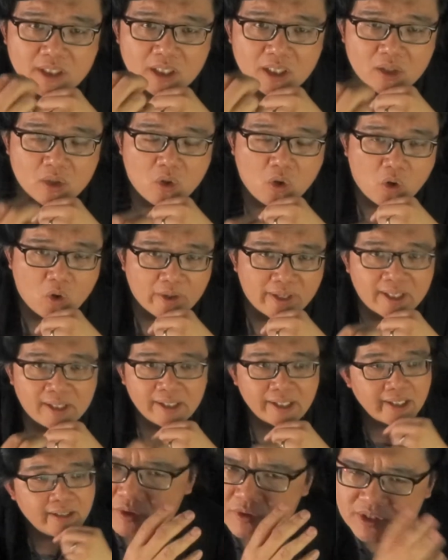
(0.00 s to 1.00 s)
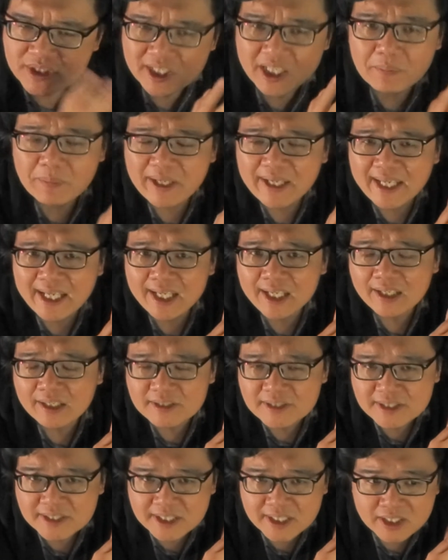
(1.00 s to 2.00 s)
accordingly. You start by getting the
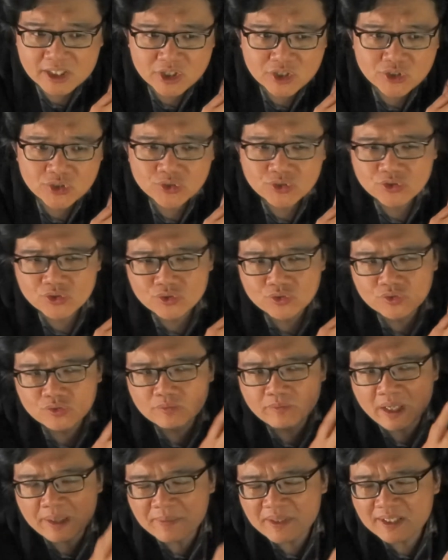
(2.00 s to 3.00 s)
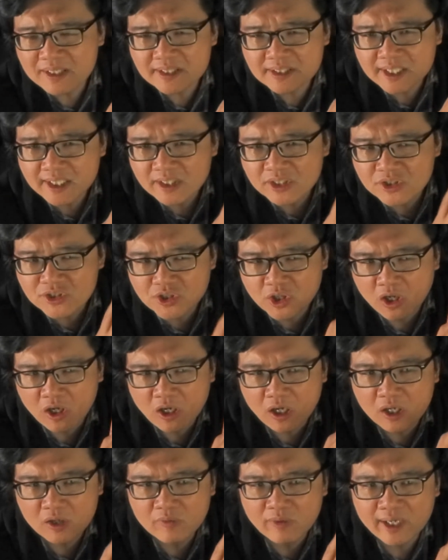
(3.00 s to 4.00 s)
singer to maybe sing the
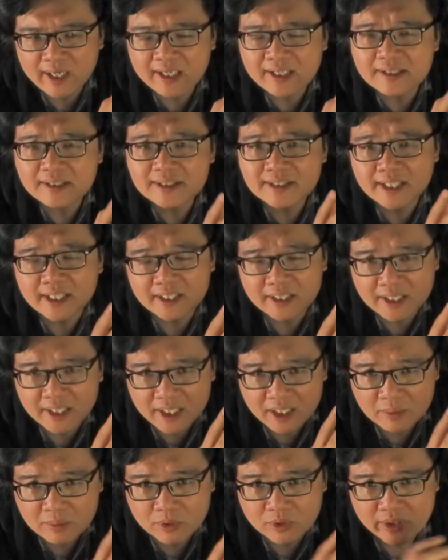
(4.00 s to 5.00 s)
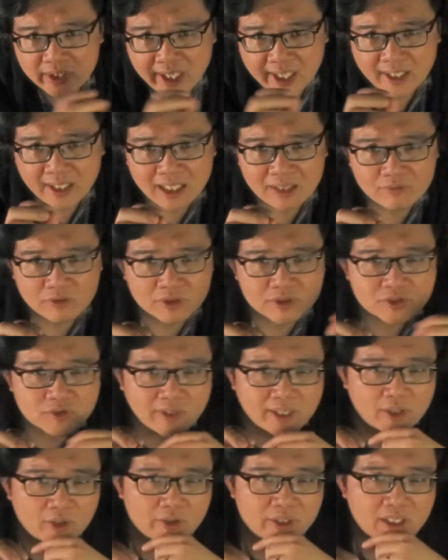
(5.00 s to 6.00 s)
song, and set the input gain levels
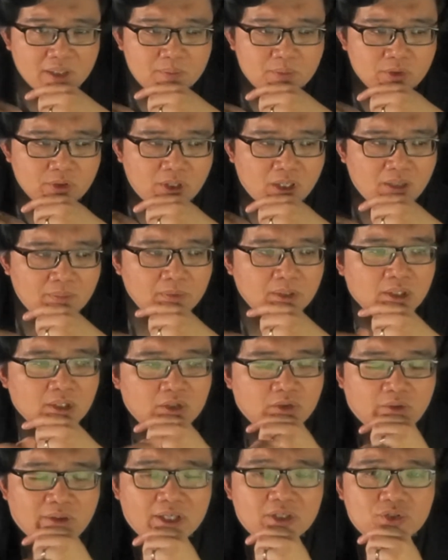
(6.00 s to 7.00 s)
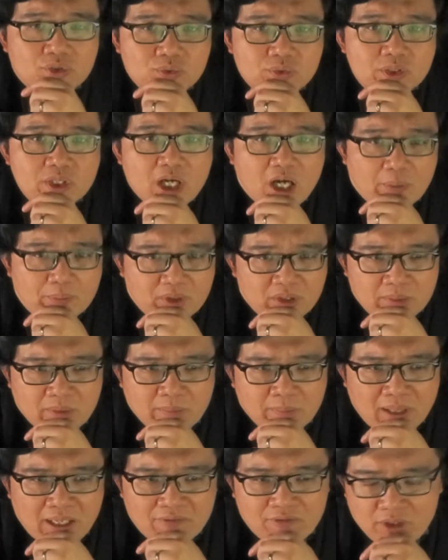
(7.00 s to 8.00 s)
on the input knob to the optimum
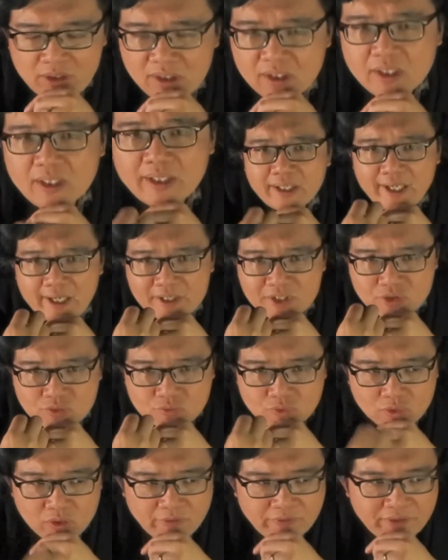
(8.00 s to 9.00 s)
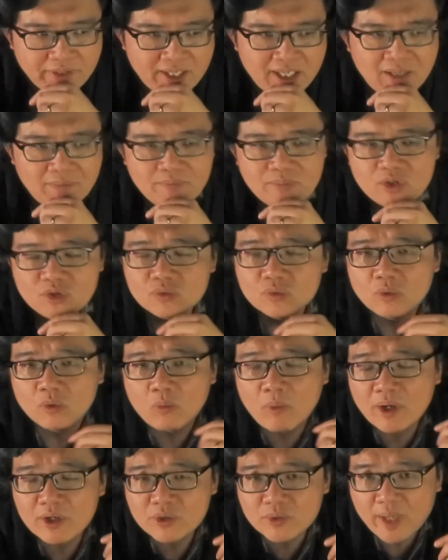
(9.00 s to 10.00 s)
level. As a rule of thumb, you will
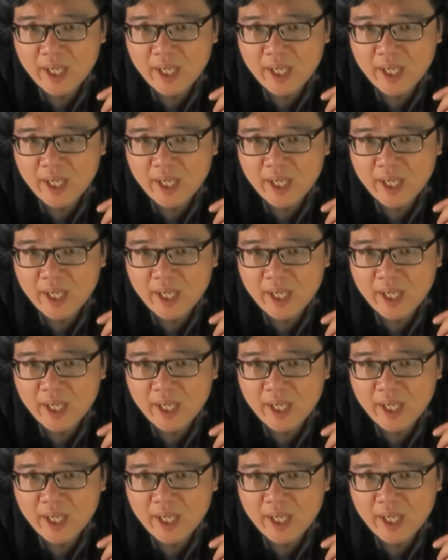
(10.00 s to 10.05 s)
want to